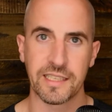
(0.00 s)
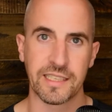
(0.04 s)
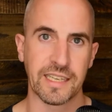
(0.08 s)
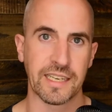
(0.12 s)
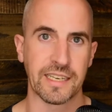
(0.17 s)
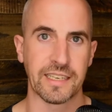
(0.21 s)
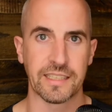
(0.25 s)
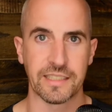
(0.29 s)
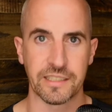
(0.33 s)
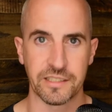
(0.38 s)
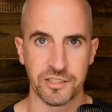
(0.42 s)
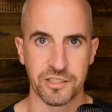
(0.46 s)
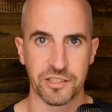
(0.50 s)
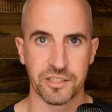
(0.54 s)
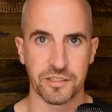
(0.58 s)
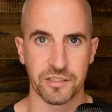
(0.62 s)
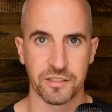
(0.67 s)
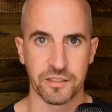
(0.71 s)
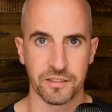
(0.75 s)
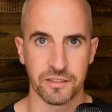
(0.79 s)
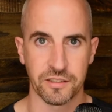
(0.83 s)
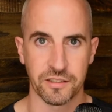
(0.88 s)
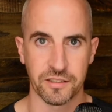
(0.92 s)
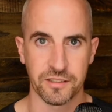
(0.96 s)
you get injured
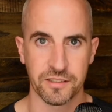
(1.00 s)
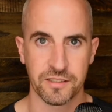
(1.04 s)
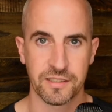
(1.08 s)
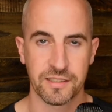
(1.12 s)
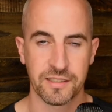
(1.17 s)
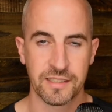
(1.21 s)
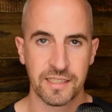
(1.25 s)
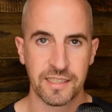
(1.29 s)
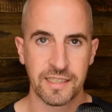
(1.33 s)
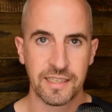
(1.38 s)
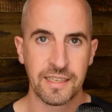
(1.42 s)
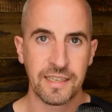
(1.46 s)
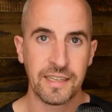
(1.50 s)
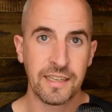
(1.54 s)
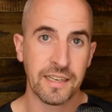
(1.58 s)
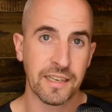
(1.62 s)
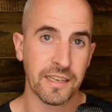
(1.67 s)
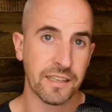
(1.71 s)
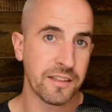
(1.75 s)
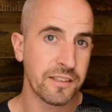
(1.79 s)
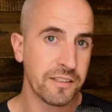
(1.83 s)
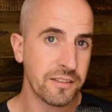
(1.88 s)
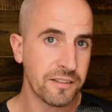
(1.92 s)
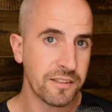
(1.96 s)
or not.
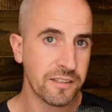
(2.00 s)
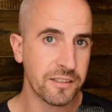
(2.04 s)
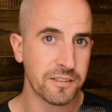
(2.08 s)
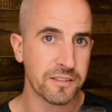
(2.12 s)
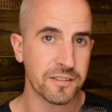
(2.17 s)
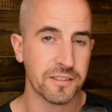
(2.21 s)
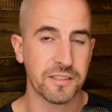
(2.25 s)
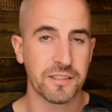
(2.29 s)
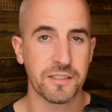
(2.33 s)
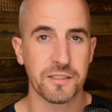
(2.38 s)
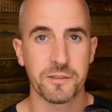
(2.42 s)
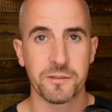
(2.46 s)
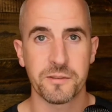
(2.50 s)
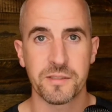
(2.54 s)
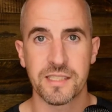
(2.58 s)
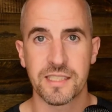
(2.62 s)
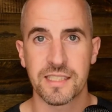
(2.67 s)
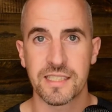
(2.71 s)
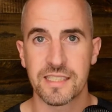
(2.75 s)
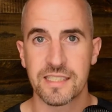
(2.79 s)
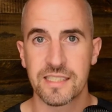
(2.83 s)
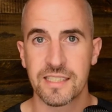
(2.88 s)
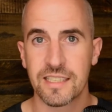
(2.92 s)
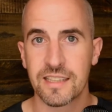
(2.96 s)
And the other good news
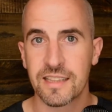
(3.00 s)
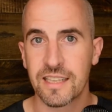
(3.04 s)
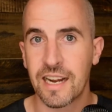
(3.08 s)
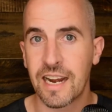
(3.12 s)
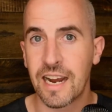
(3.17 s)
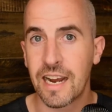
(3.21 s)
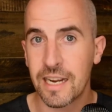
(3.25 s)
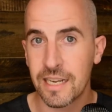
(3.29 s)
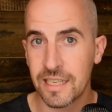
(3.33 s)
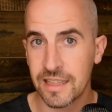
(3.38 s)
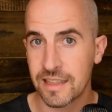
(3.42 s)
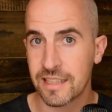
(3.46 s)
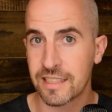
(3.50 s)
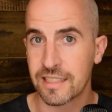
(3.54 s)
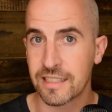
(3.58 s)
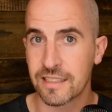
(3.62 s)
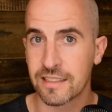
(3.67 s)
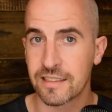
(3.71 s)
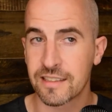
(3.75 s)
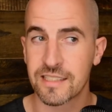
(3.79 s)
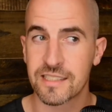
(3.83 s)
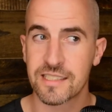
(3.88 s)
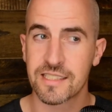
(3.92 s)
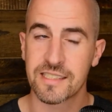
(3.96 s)
is that I
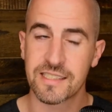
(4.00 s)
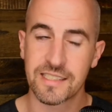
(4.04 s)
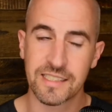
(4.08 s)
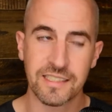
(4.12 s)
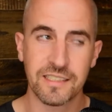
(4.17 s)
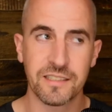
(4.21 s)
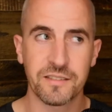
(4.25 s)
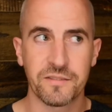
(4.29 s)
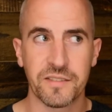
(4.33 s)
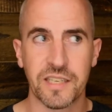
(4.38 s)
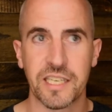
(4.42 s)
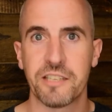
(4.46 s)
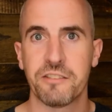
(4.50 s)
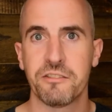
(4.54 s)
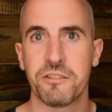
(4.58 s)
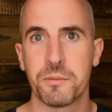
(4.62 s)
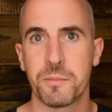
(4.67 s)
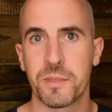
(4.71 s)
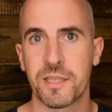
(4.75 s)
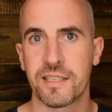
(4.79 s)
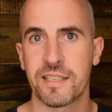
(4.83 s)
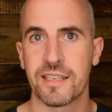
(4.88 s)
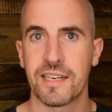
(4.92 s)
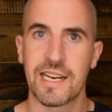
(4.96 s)
think there's a single
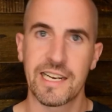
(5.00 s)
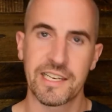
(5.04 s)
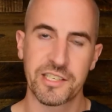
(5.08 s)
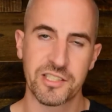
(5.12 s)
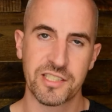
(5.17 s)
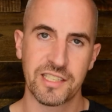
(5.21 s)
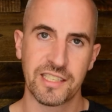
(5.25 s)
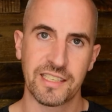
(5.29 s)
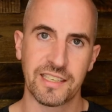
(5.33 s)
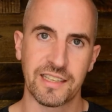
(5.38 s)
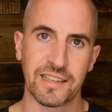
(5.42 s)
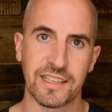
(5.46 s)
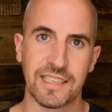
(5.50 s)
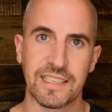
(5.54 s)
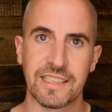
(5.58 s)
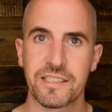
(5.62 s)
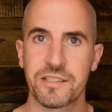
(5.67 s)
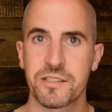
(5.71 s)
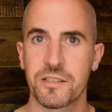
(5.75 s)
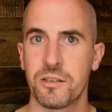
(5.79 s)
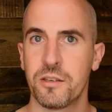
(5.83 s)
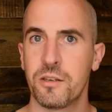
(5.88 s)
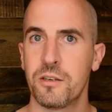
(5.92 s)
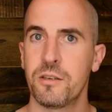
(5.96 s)
variable that actually
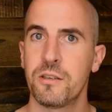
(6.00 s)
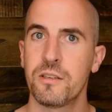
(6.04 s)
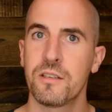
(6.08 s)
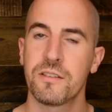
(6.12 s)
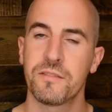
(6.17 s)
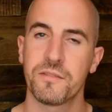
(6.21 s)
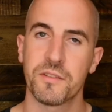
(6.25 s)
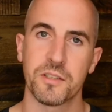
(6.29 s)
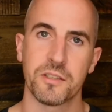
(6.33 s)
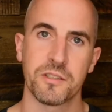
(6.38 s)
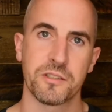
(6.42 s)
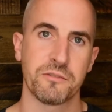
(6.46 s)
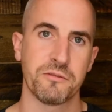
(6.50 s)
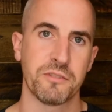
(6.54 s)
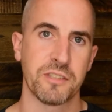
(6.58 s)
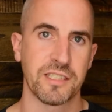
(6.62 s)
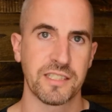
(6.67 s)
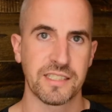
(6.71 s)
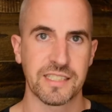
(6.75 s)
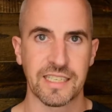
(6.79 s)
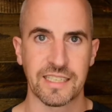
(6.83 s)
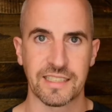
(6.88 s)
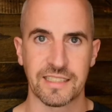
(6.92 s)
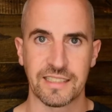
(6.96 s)
links all of those
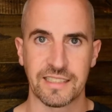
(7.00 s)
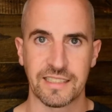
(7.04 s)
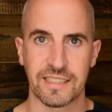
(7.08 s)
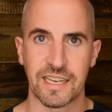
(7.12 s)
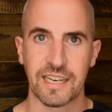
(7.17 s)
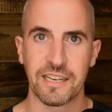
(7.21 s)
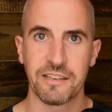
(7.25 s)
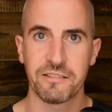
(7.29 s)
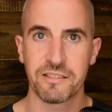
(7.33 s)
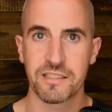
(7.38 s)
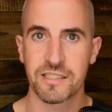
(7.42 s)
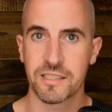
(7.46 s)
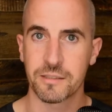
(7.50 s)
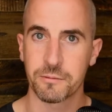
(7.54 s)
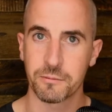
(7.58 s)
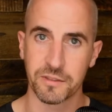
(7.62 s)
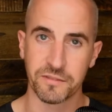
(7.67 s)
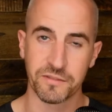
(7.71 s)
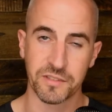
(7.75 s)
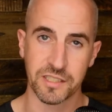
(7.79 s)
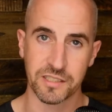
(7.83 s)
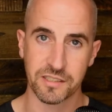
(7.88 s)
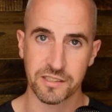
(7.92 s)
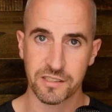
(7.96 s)
running technique errors that
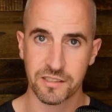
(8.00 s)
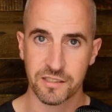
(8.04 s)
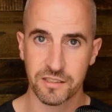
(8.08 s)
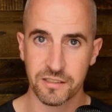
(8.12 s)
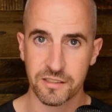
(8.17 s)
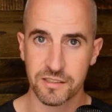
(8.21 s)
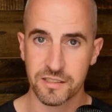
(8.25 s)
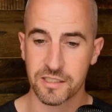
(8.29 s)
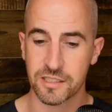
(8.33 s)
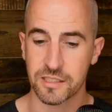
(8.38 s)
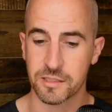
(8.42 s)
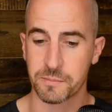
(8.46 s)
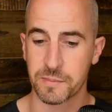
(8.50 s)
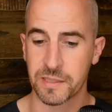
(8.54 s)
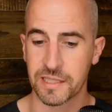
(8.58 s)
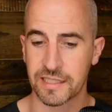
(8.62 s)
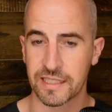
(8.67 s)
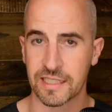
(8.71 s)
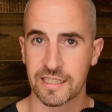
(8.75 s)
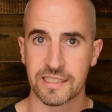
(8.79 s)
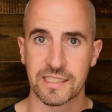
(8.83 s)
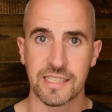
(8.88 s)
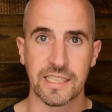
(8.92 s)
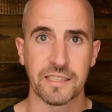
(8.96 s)
we've discussed as being
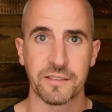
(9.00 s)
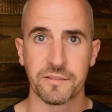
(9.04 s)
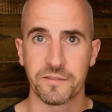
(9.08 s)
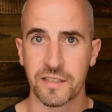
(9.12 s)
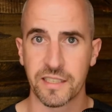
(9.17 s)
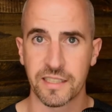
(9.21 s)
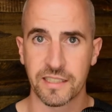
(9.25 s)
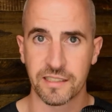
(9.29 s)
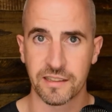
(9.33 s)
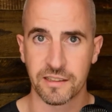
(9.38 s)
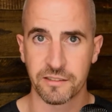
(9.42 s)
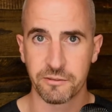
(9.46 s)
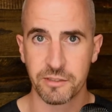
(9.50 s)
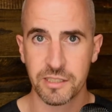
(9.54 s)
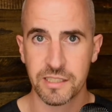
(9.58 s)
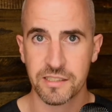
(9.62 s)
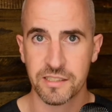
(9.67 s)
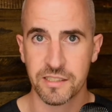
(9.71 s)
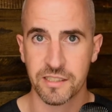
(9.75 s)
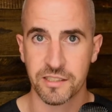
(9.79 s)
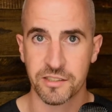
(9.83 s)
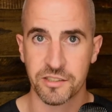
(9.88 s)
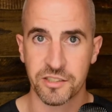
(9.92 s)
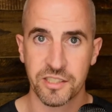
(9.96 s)
identified in the
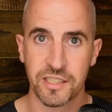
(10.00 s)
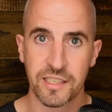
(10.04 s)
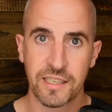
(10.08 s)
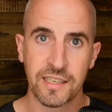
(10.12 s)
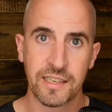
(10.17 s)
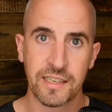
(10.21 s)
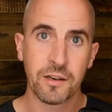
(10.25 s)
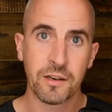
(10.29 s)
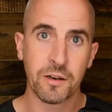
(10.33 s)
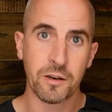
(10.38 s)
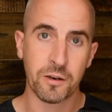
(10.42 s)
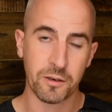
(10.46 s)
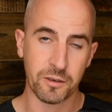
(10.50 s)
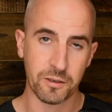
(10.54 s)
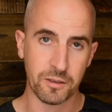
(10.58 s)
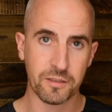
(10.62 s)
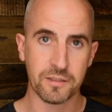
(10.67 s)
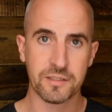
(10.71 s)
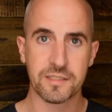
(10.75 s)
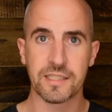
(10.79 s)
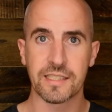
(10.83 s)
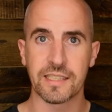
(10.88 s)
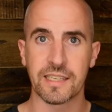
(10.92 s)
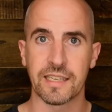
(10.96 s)
research
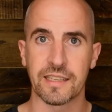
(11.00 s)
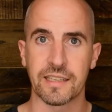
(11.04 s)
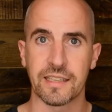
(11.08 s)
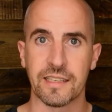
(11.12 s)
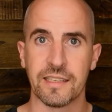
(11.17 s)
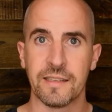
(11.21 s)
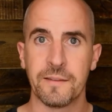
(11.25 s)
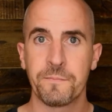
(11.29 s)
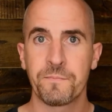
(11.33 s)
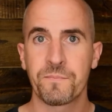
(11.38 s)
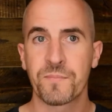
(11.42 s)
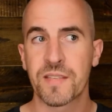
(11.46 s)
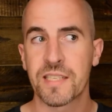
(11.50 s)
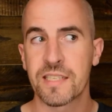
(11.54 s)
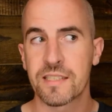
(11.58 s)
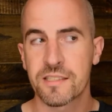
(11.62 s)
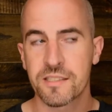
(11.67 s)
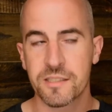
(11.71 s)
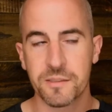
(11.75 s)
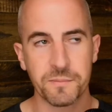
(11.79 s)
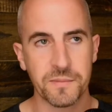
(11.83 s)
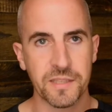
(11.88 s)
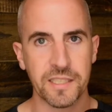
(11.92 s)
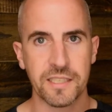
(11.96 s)
all together. It's
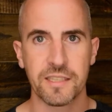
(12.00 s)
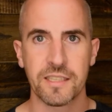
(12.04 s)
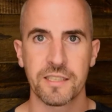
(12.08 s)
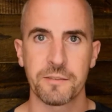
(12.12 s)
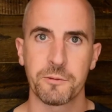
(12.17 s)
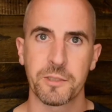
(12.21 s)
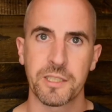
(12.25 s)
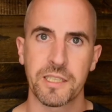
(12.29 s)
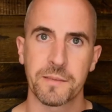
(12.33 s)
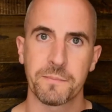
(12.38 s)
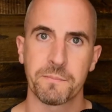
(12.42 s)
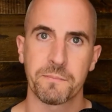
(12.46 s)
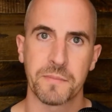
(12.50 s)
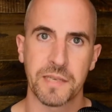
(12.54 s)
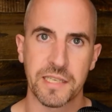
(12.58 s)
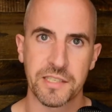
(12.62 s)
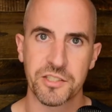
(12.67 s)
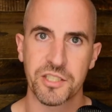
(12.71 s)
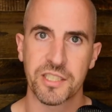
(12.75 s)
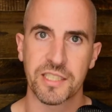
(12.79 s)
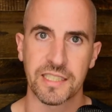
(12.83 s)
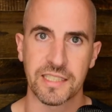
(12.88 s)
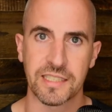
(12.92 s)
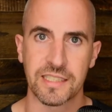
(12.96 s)
something that we can
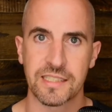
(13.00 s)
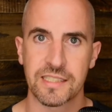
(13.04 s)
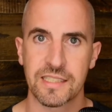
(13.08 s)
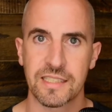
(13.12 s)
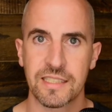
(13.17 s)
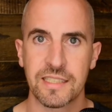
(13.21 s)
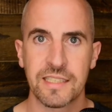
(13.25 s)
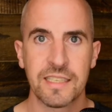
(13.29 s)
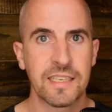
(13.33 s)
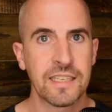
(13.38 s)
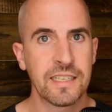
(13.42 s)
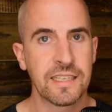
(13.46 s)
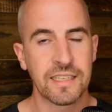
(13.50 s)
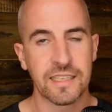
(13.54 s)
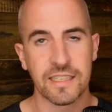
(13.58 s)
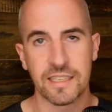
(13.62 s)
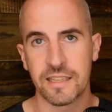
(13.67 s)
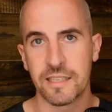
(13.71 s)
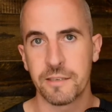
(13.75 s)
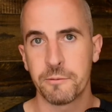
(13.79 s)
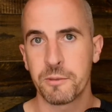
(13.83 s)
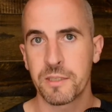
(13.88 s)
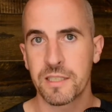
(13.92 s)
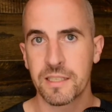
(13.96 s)
measure easily
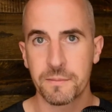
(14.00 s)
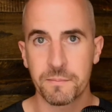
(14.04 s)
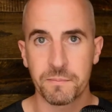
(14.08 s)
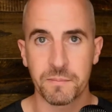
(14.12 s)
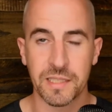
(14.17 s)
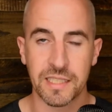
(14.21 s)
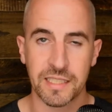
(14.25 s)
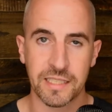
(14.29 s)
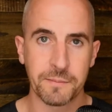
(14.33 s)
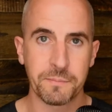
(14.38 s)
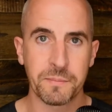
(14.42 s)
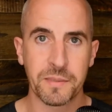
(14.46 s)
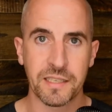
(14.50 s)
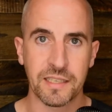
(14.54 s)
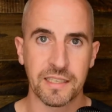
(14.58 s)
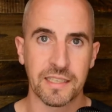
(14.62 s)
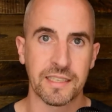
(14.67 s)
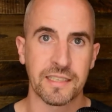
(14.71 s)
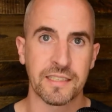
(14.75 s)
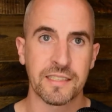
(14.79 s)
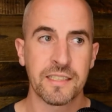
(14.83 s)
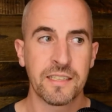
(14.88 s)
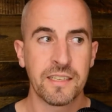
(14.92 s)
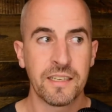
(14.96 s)
and that we can
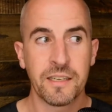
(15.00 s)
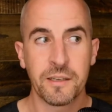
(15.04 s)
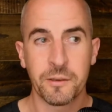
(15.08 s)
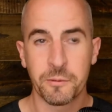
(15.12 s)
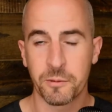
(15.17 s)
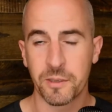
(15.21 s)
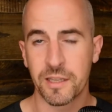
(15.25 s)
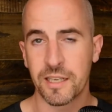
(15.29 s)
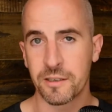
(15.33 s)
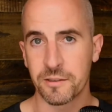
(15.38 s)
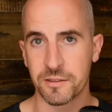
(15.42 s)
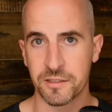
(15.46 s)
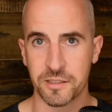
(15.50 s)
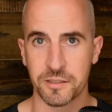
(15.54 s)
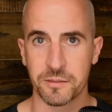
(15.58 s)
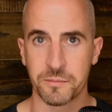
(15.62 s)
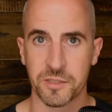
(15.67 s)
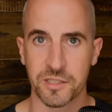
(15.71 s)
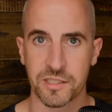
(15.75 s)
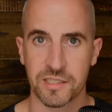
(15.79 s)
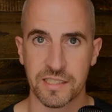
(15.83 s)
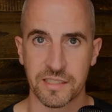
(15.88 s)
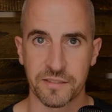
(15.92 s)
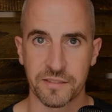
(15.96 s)
manipulate without too much